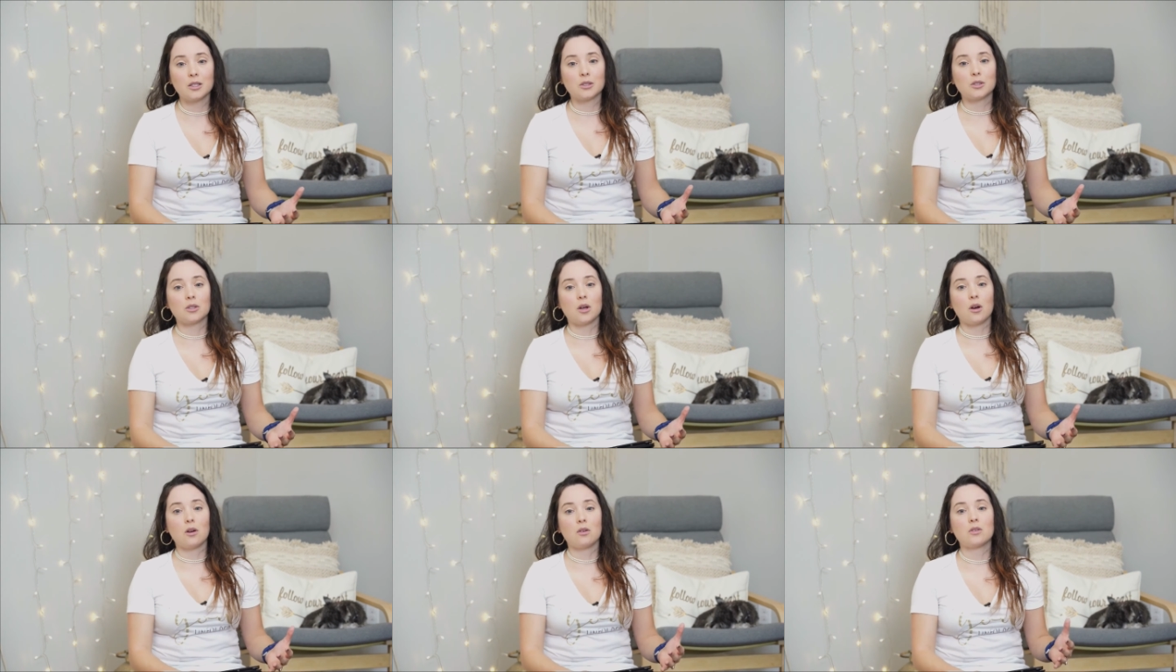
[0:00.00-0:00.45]

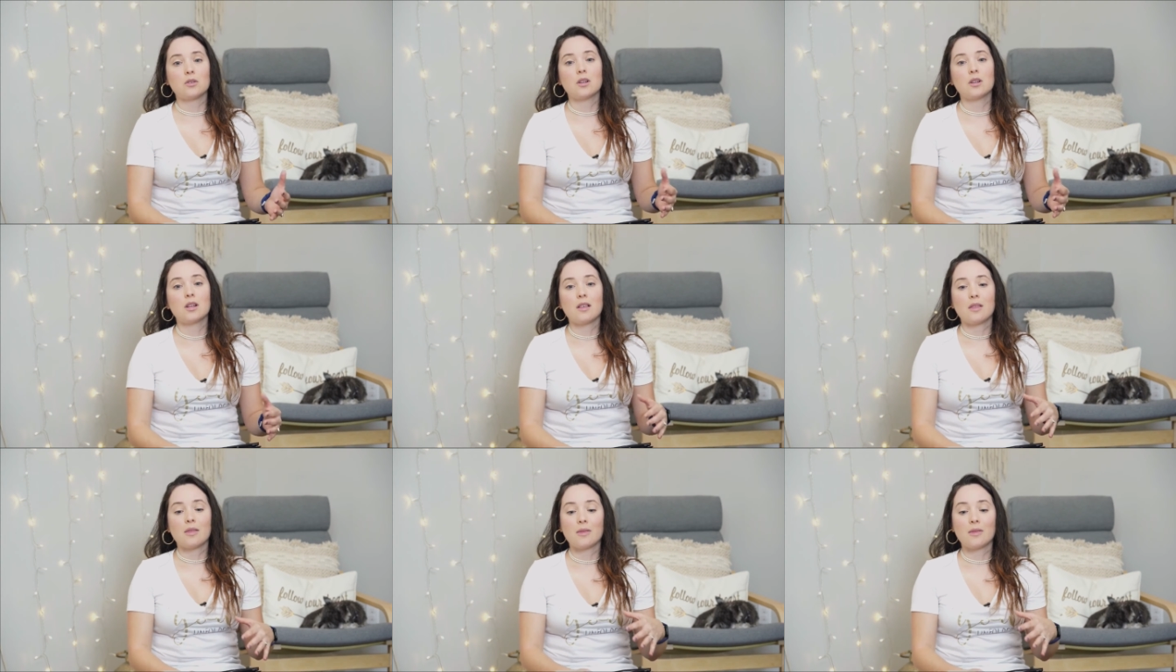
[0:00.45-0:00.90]
So
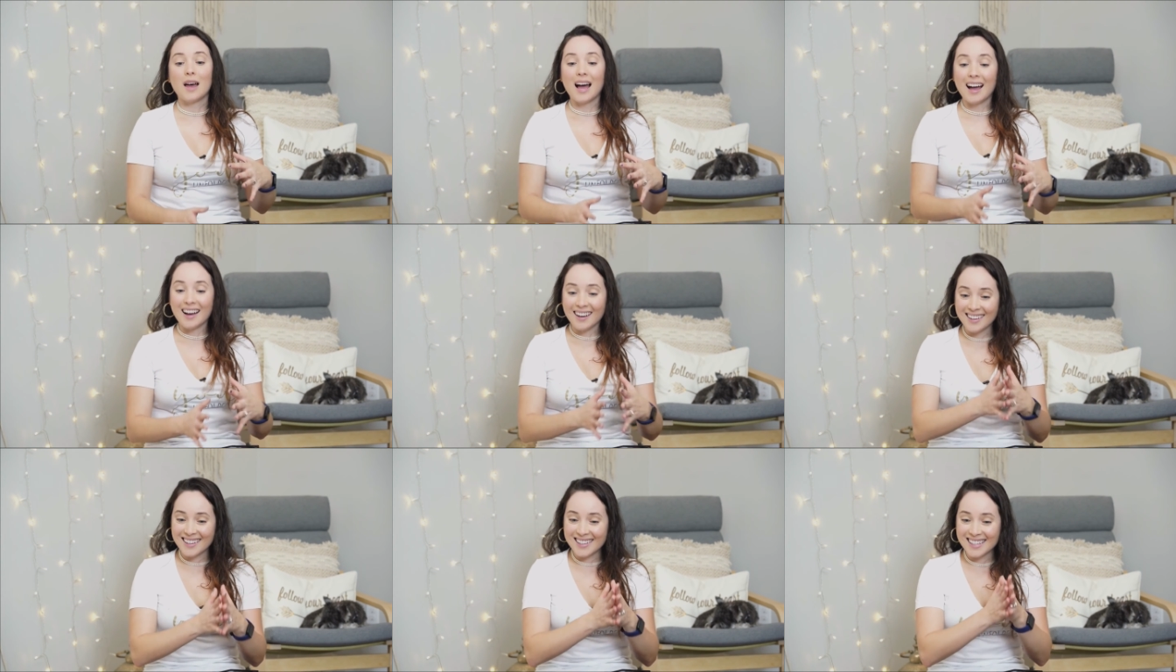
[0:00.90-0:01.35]

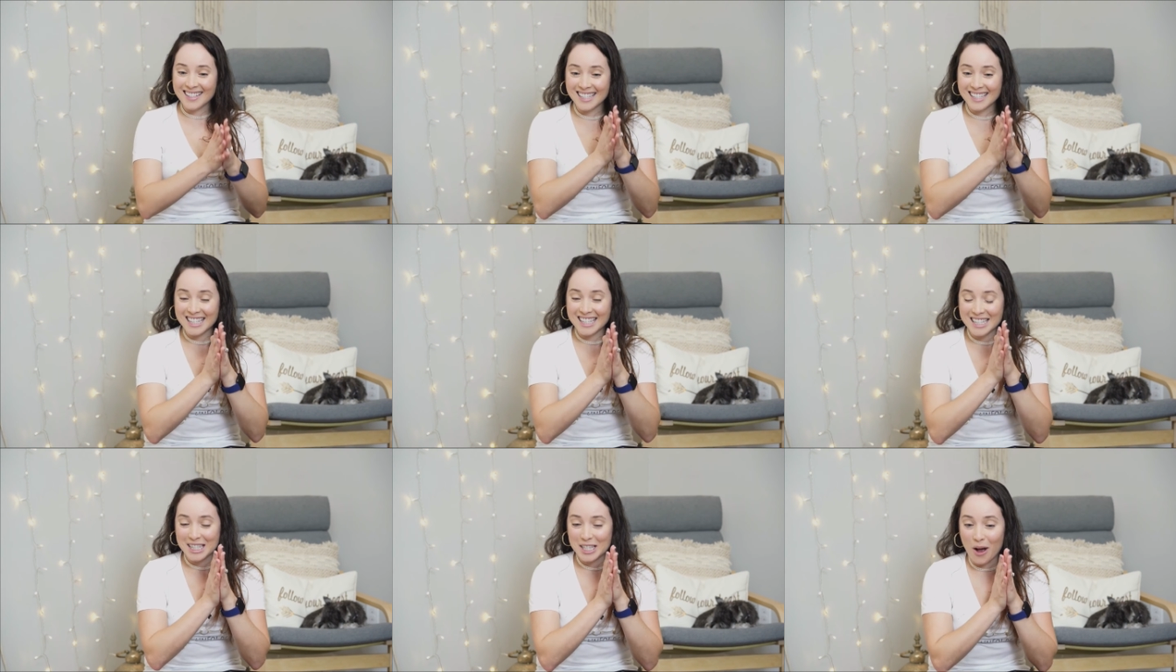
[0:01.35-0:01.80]
that
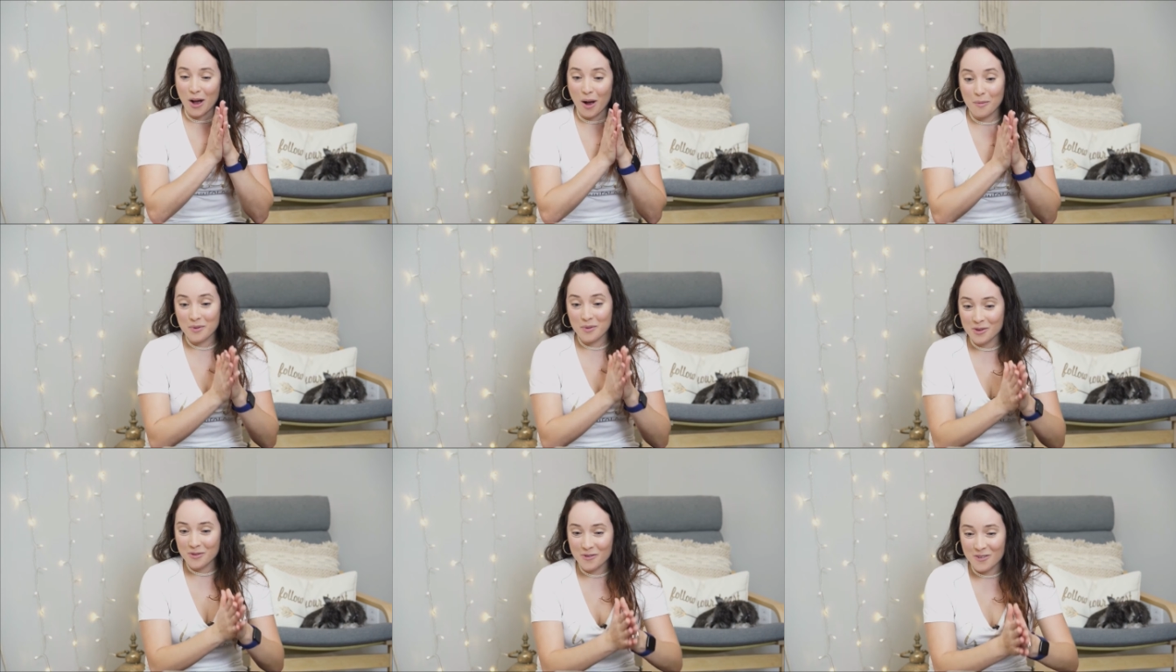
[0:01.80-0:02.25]
is the
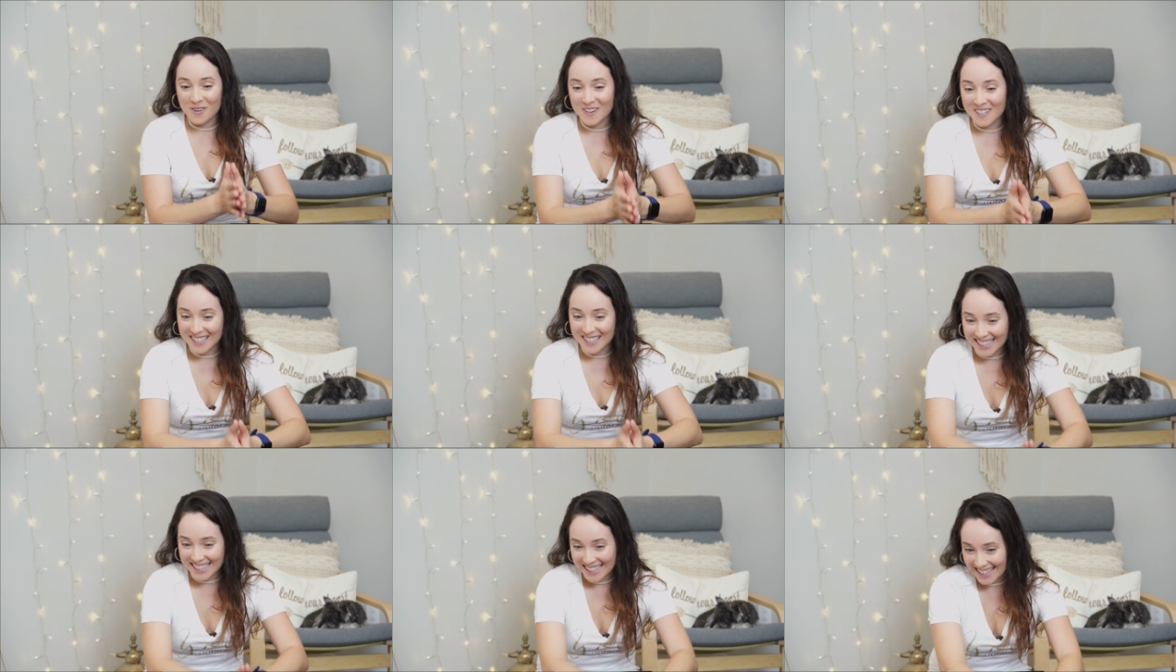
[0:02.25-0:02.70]
topic for
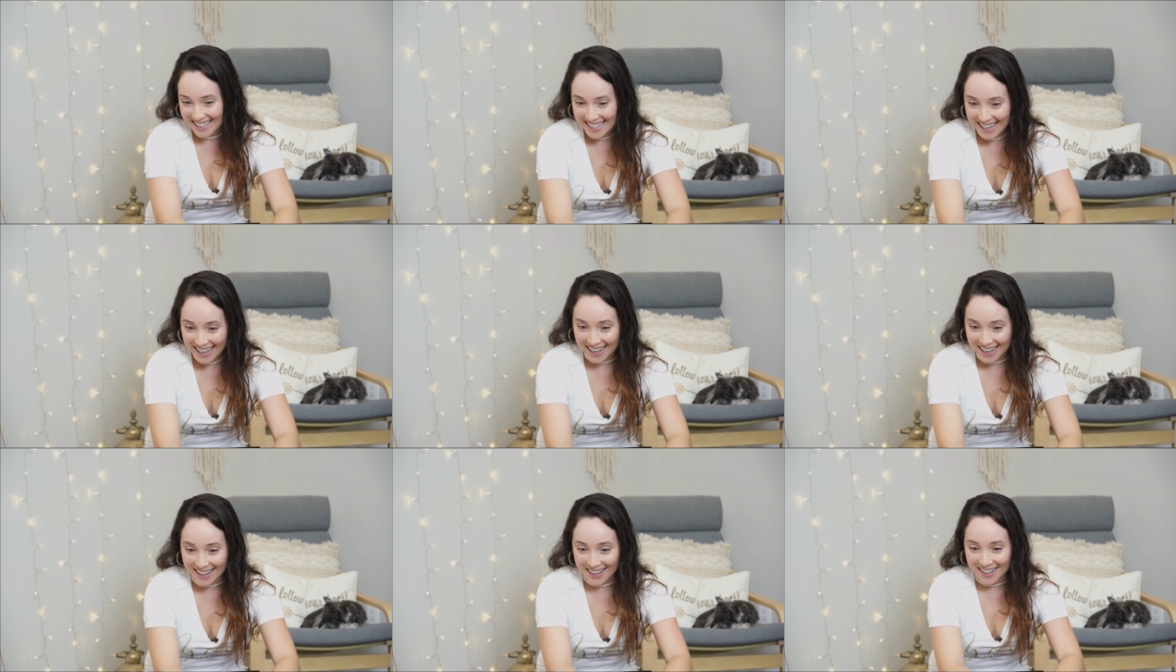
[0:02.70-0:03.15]

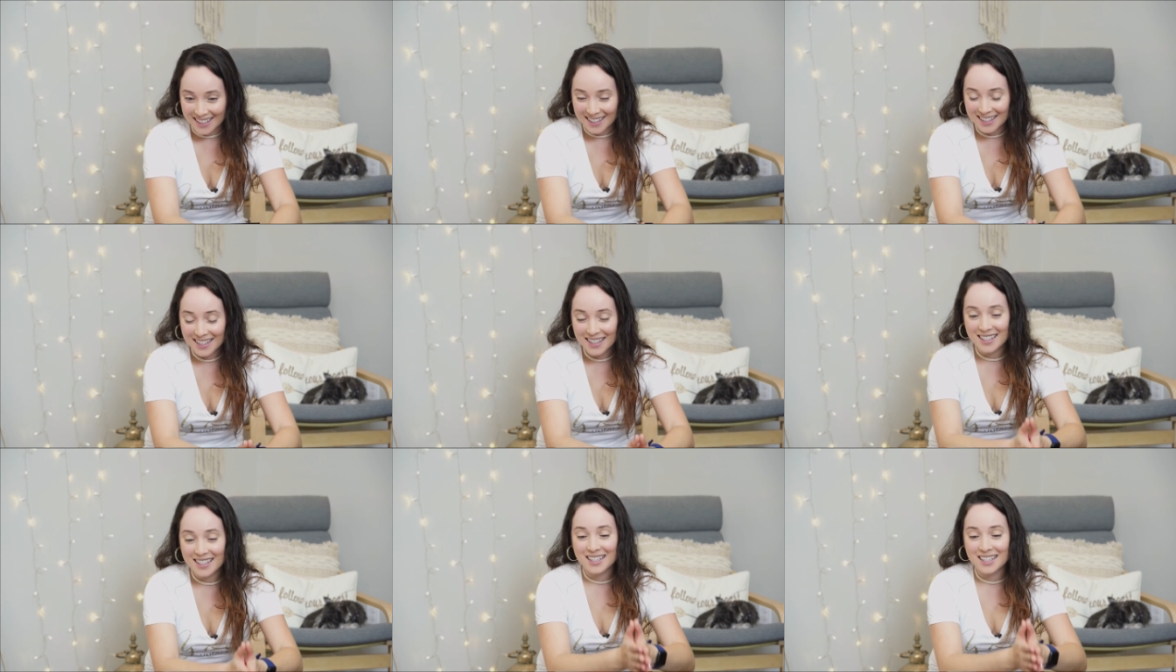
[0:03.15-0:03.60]

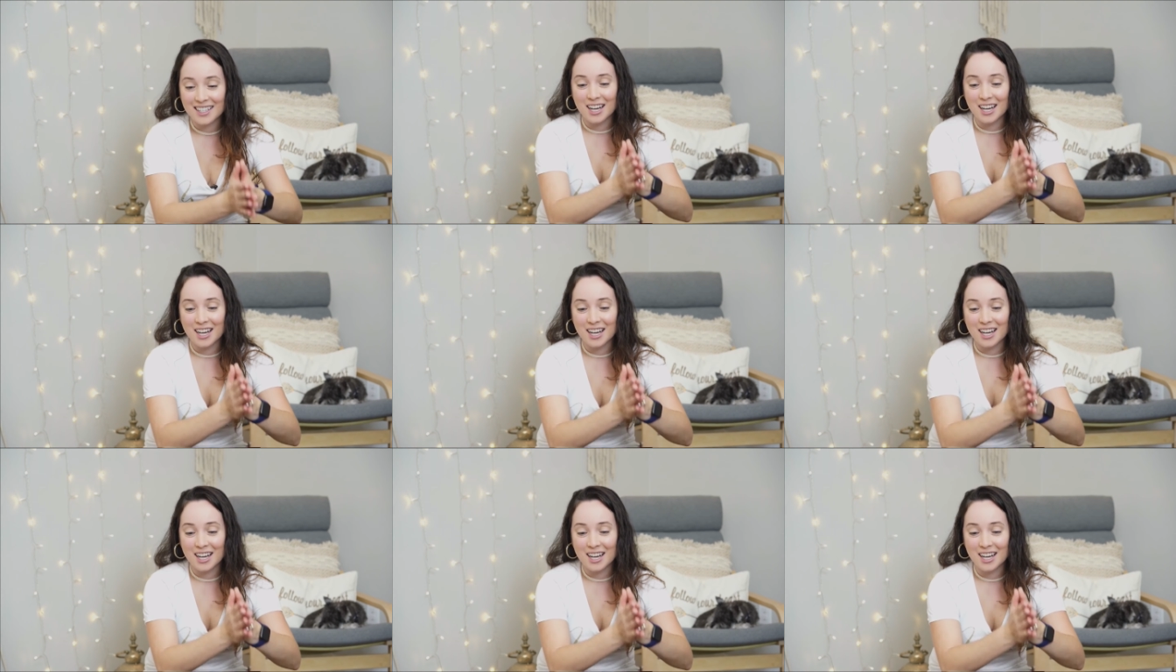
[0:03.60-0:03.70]
today.